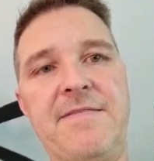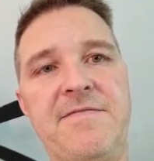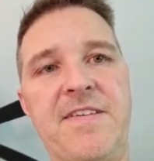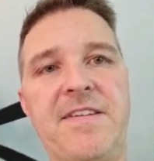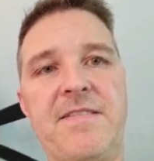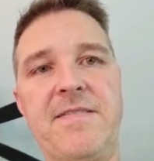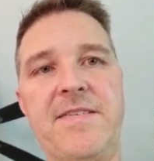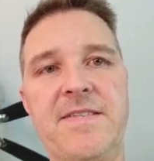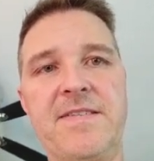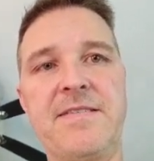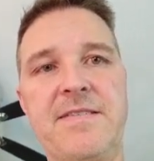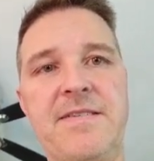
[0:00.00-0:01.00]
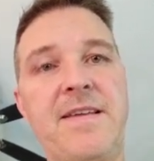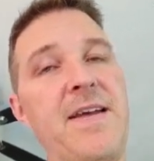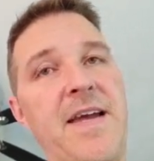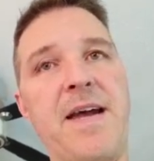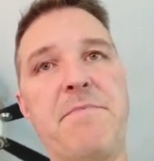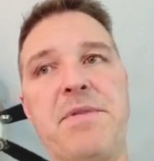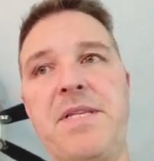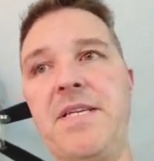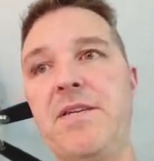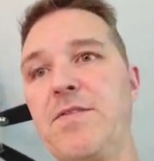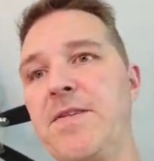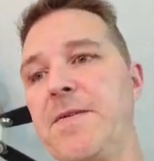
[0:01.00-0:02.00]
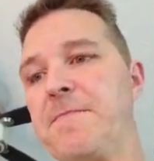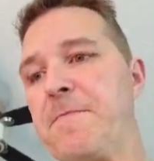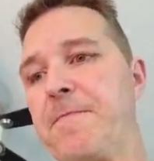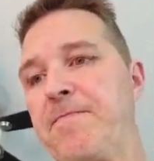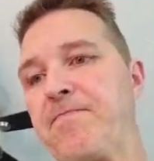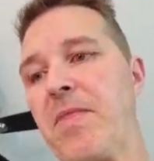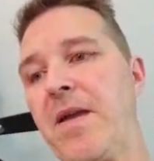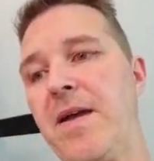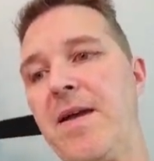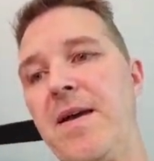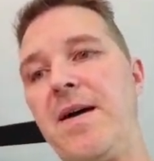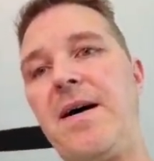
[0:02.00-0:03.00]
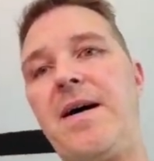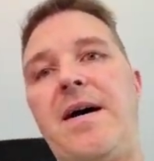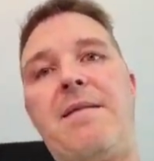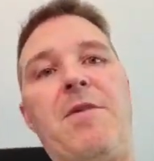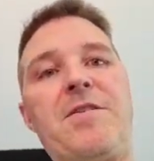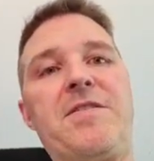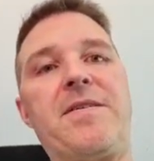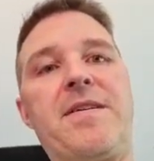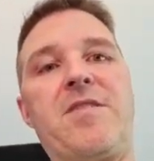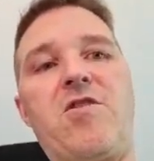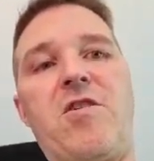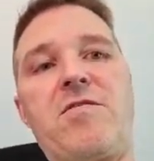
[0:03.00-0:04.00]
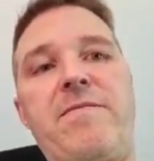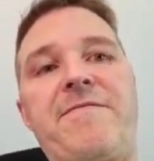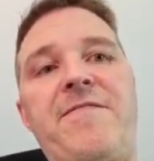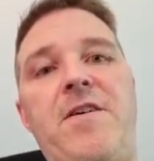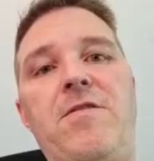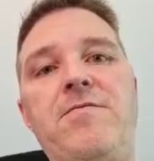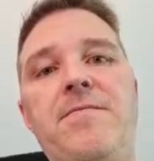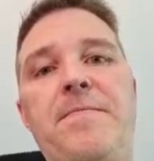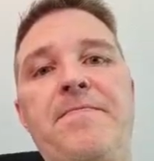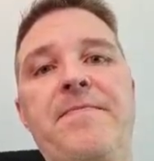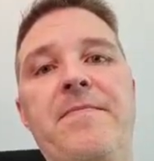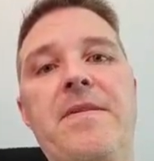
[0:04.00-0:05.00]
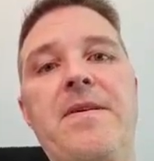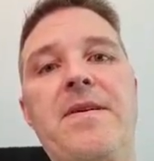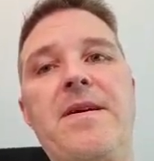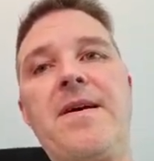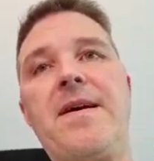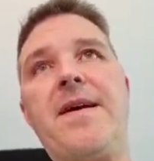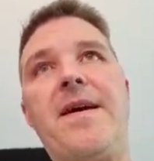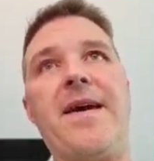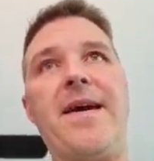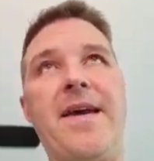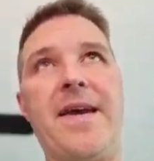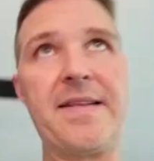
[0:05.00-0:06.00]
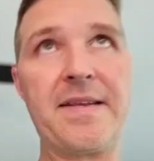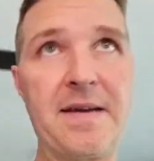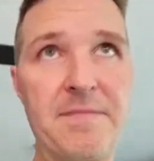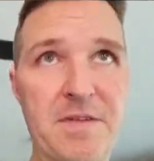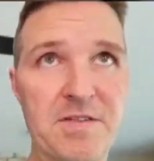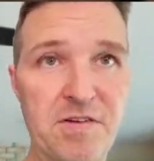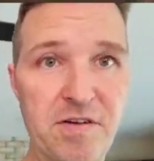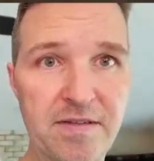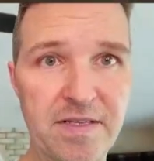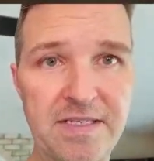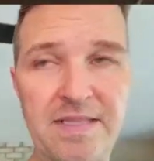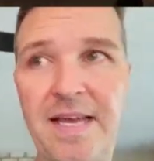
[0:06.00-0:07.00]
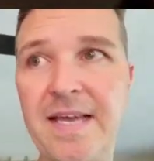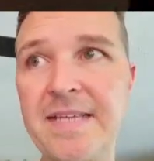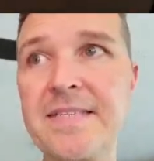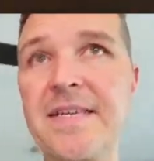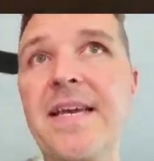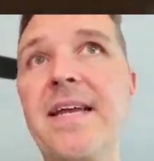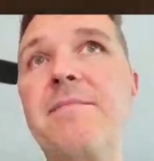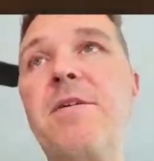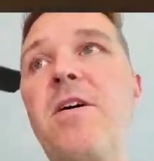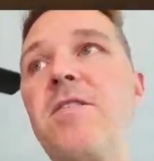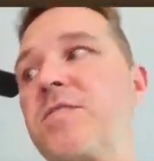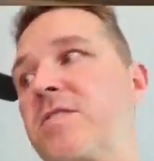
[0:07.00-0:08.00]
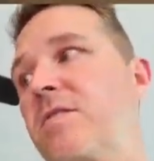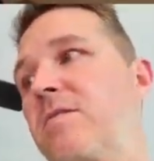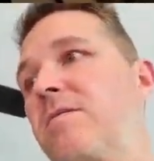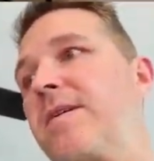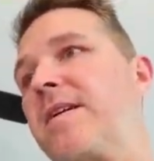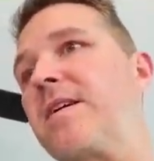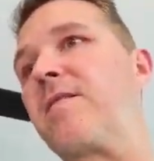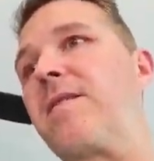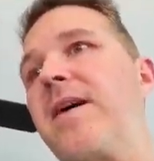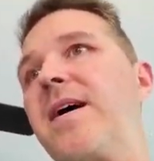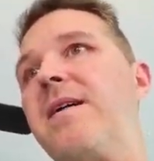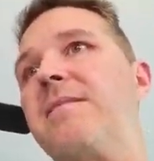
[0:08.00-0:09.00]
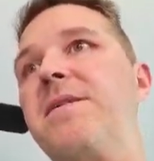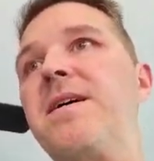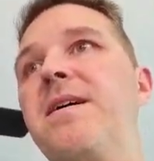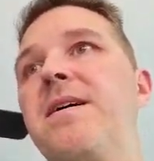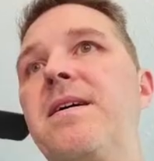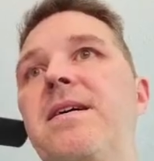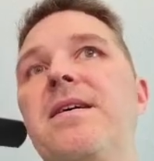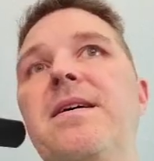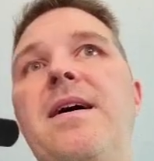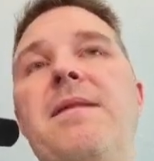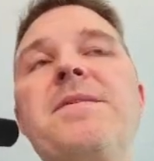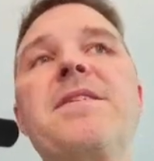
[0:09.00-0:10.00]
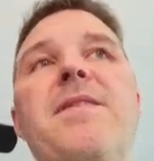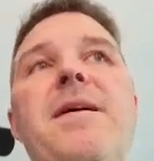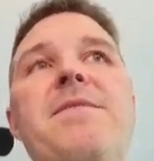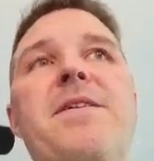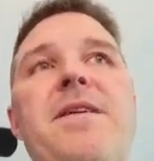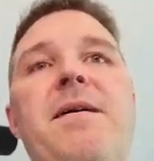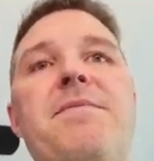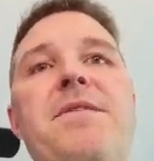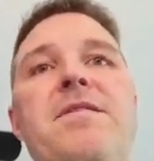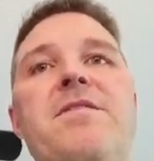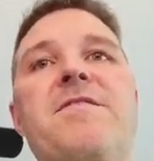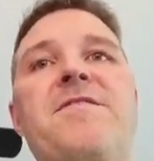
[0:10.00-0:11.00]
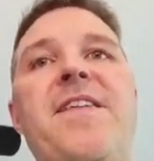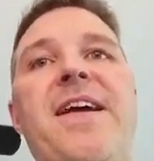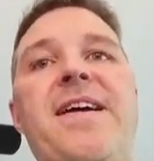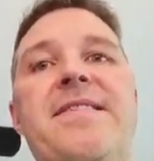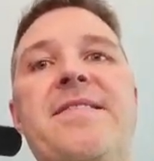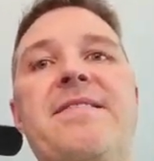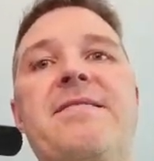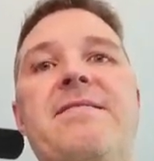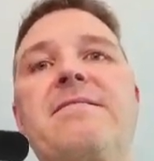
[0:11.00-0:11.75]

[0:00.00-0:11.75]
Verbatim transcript: Vetter is happily using. Uh, I'm also going to charge my phone, and I'm going to turn on this light, and I'm also going to grab, I'm going to grab a couple of those fans.